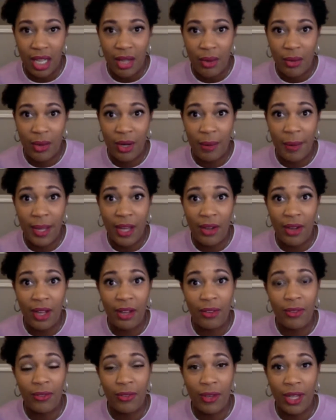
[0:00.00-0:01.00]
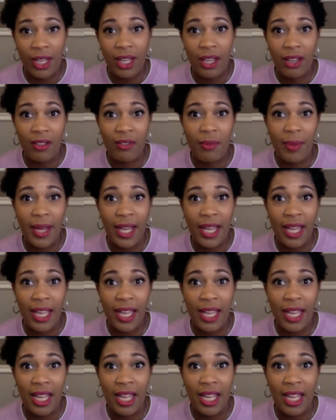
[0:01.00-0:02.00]
where about a foot of
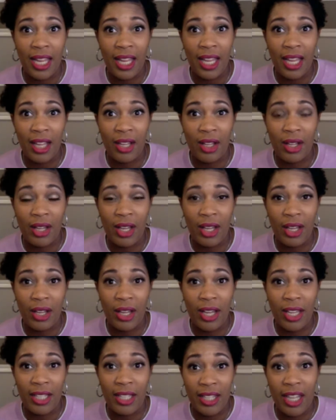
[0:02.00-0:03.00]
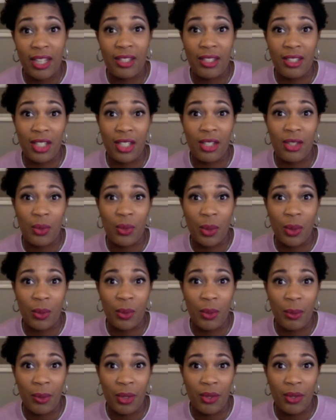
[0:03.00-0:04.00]
my intestines were
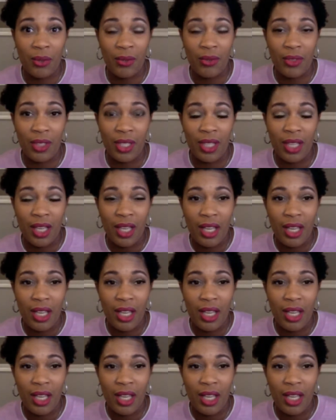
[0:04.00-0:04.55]
removed.